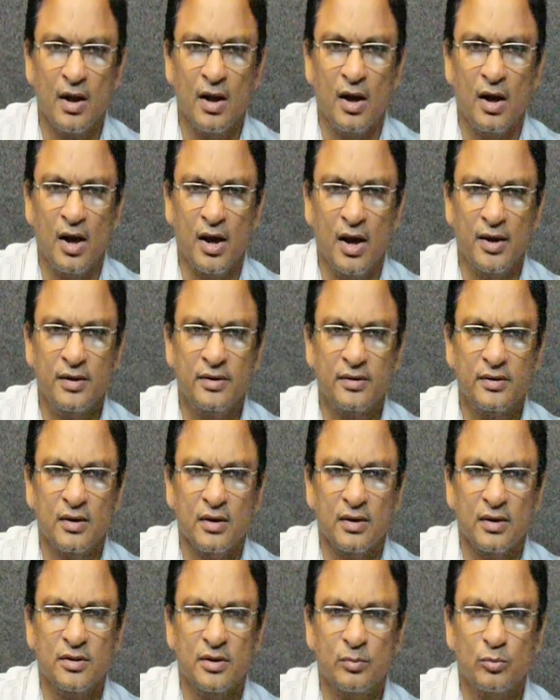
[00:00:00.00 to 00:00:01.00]
And
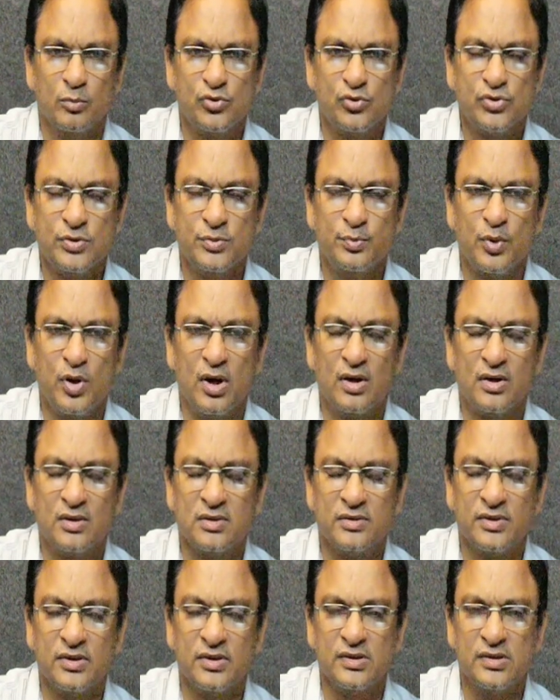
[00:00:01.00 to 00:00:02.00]
the most
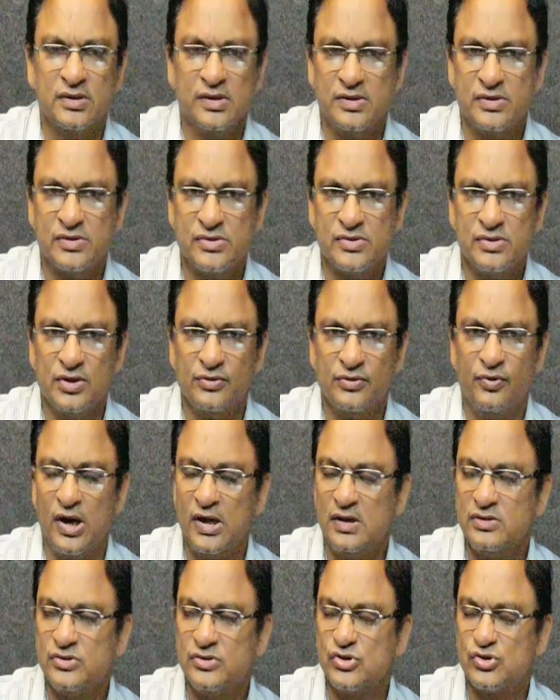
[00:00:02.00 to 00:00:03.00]
important thing is the
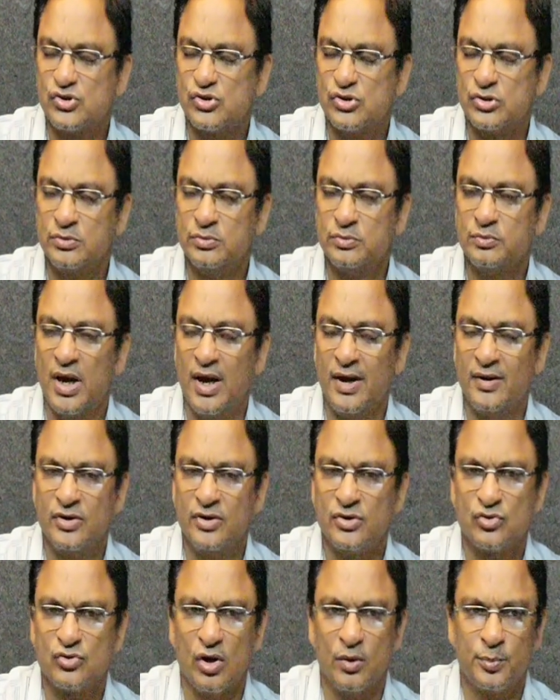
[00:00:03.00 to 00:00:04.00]
file system and
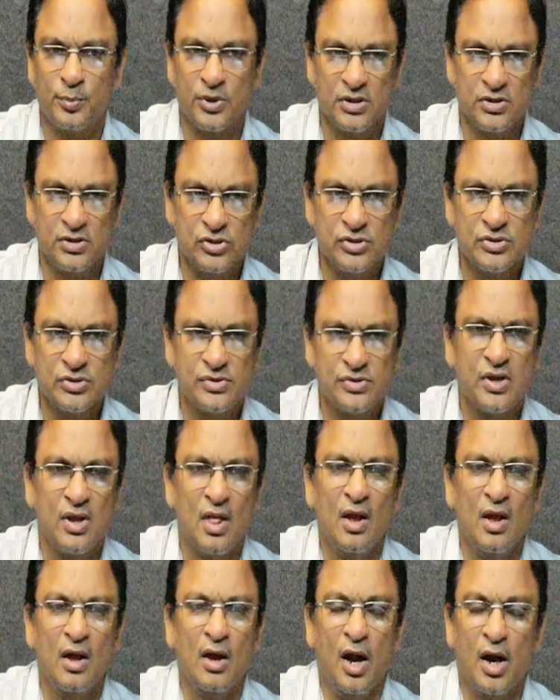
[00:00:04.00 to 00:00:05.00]
its operations,
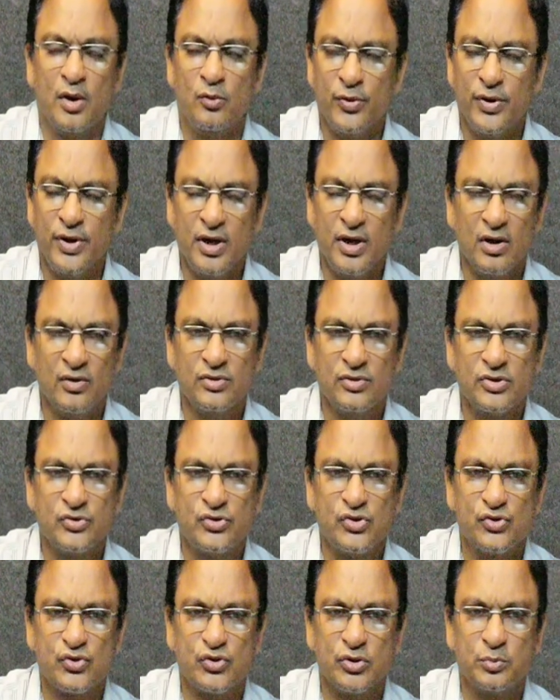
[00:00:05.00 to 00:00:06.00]
and we have the
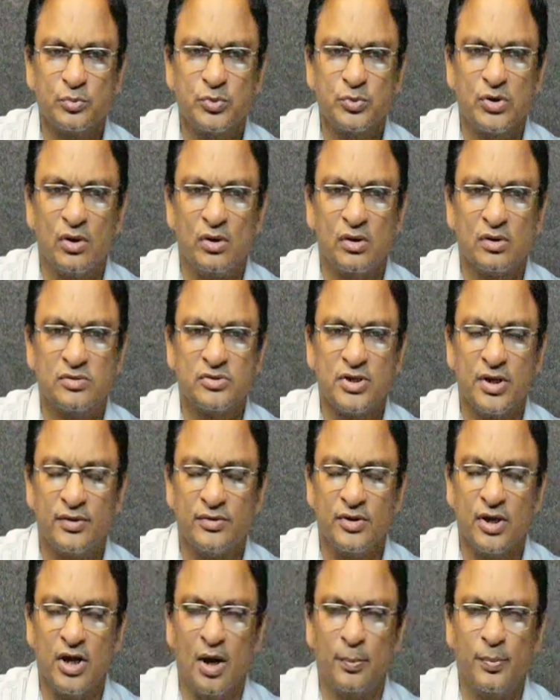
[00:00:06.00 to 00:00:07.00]
system calls at
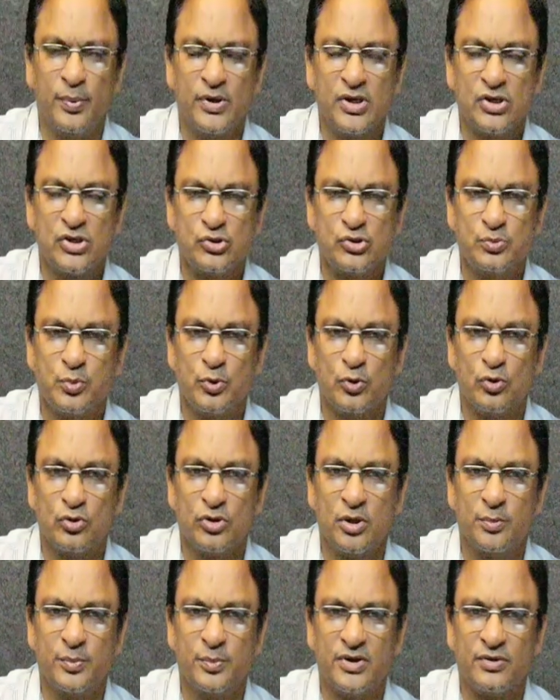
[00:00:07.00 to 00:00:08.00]
the application
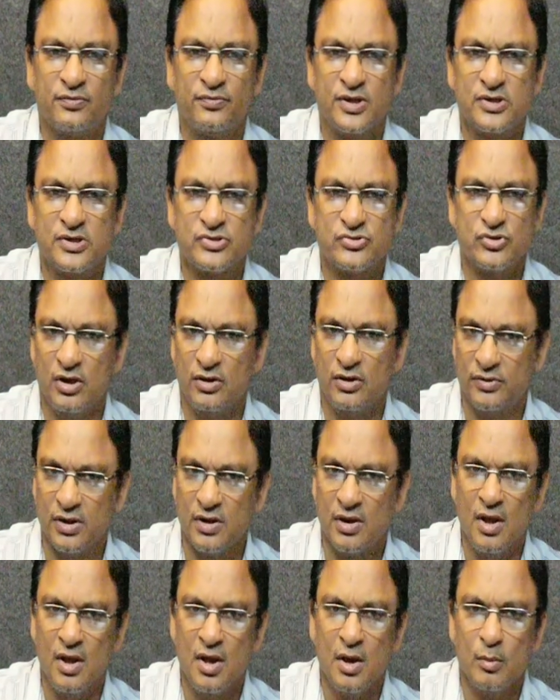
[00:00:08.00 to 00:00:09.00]
program interface
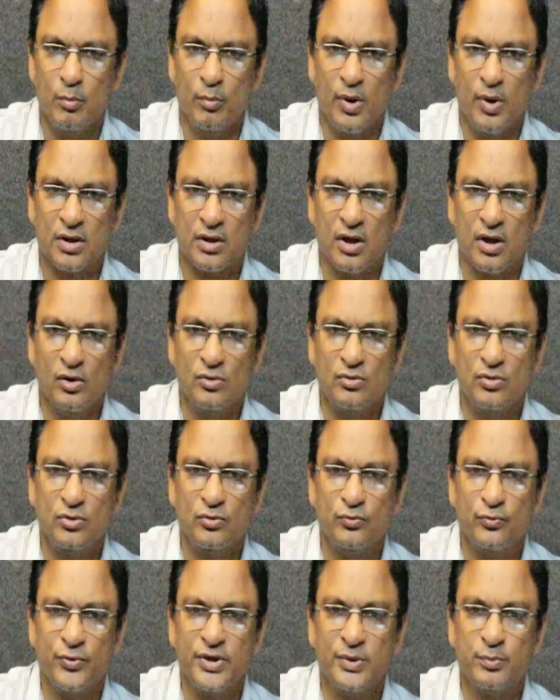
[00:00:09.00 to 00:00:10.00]
level, but how do
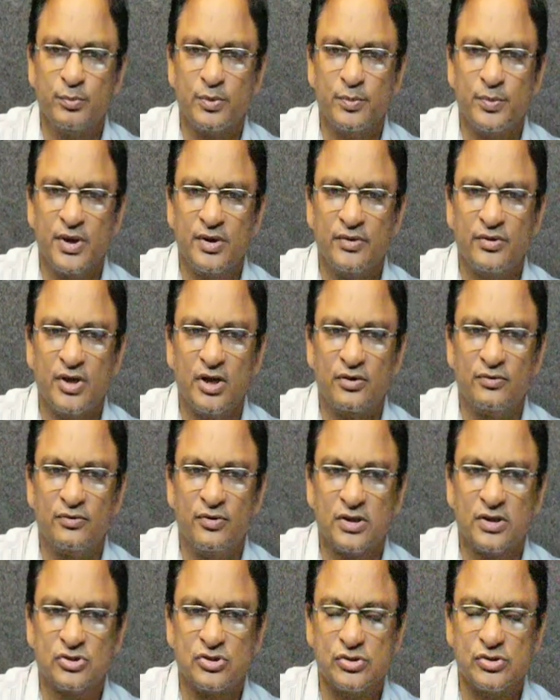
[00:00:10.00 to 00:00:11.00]
we implement their
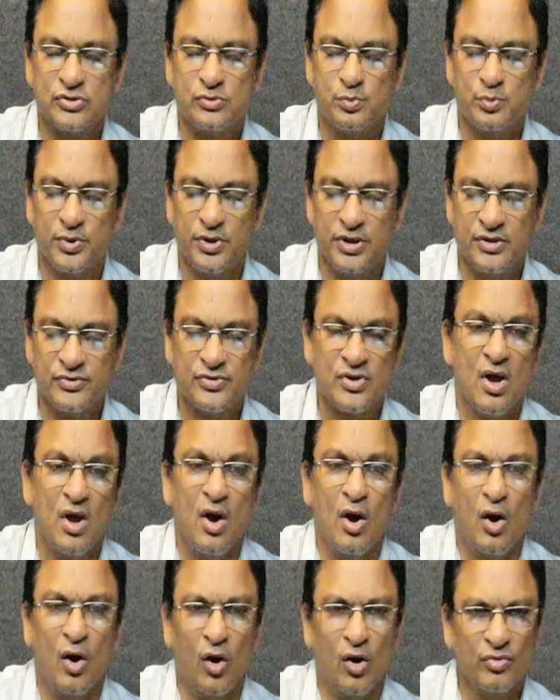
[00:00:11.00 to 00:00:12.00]
functions means
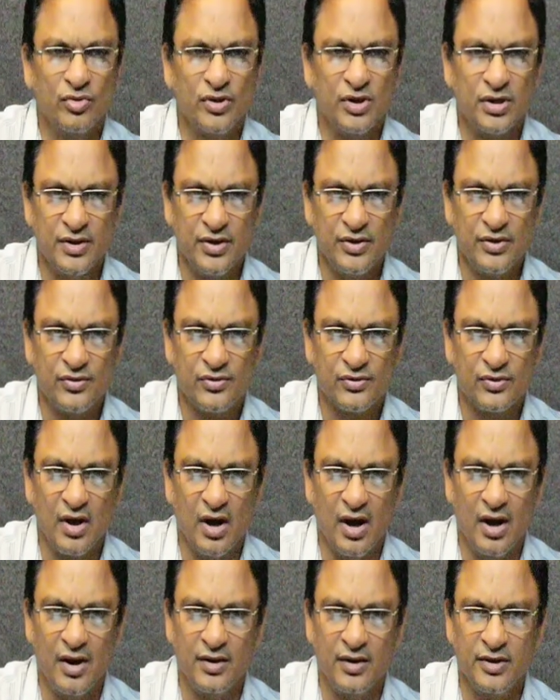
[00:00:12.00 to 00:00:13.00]
on the disks
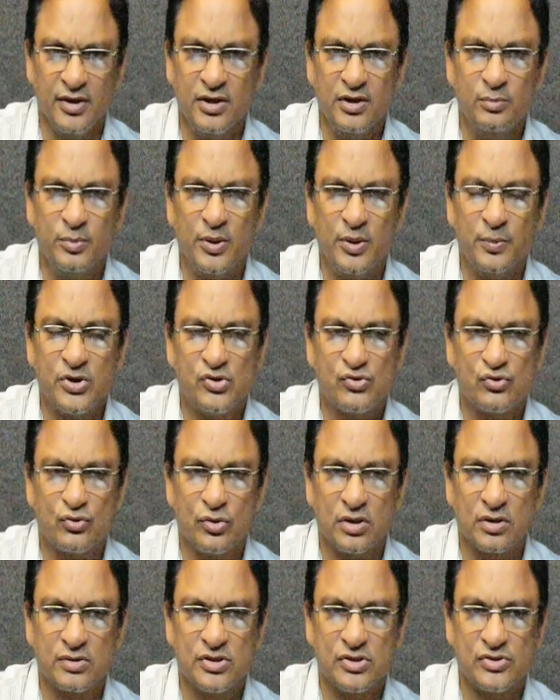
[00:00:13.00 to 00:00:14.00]
and in-memory
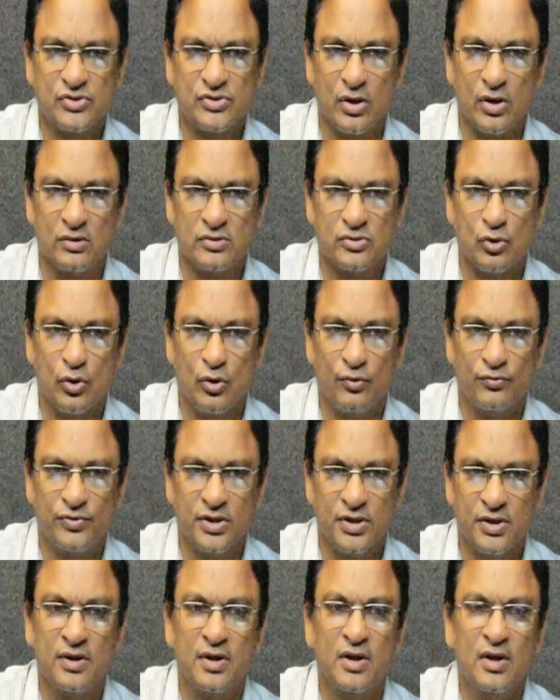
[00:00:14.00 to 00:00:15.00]
structures also
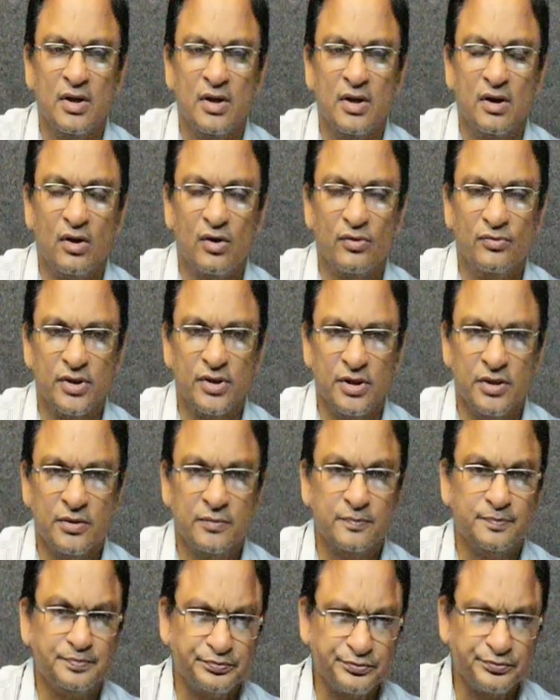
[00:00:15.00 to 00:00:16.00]
of the
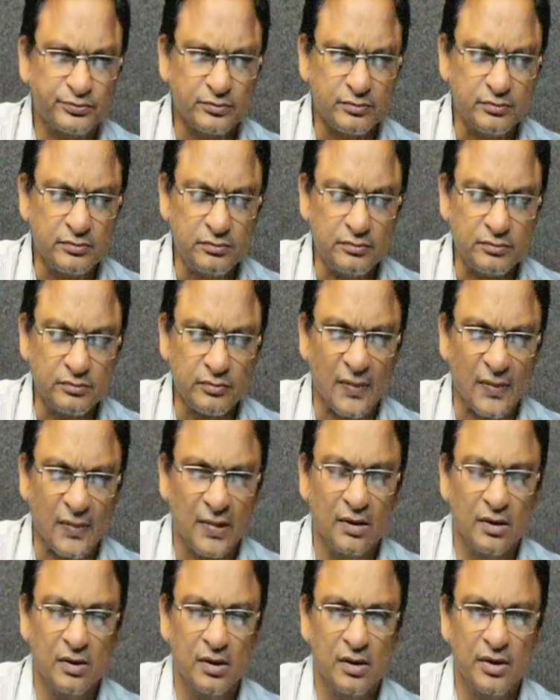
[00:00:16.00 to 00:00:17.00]

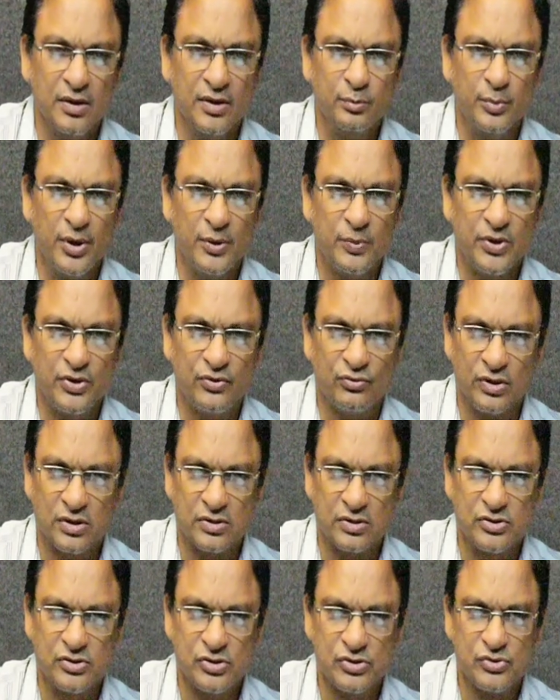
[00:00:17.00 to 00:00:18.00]
in-memory
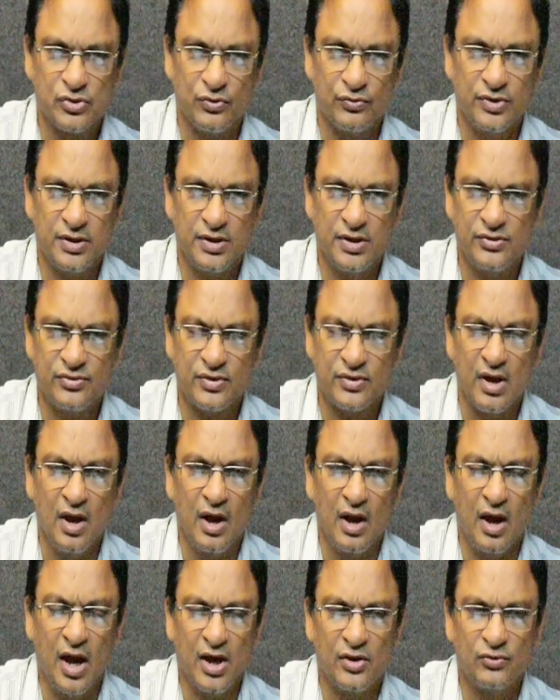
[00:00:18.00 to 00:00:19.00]
structures of the disk
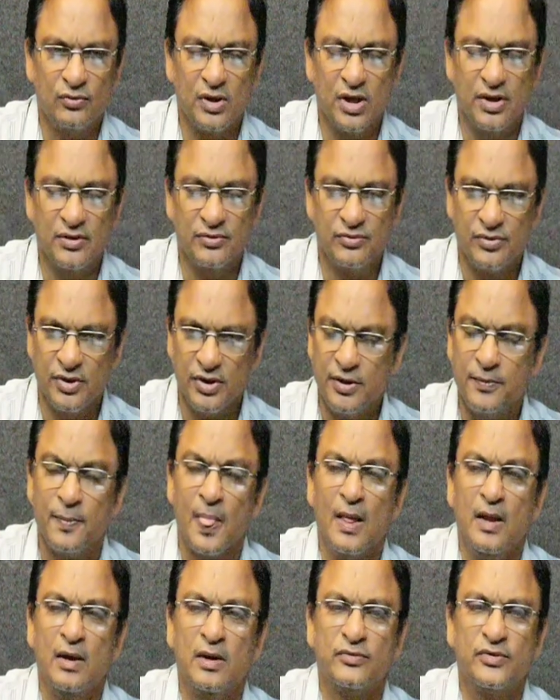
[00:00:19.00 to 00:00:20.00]
as well as the
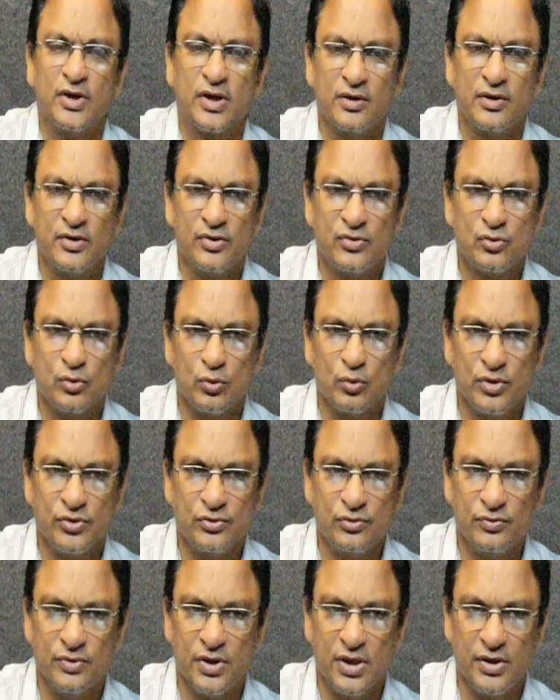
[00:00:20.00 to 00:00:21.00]
secondary storage
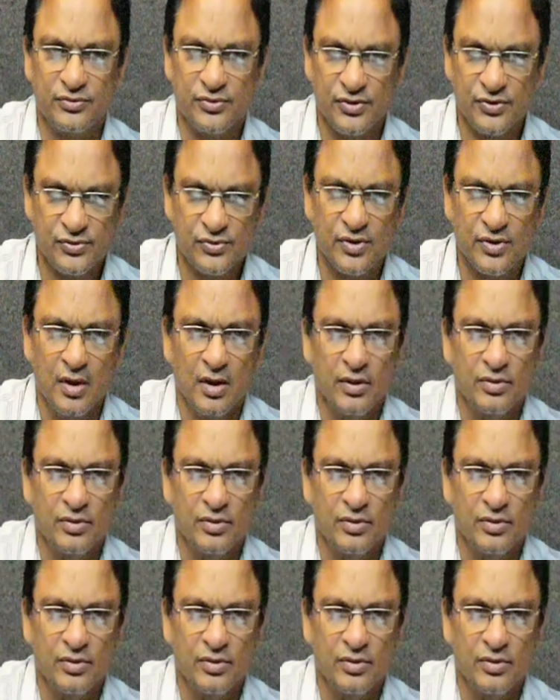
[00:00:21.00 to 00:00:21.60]
devices.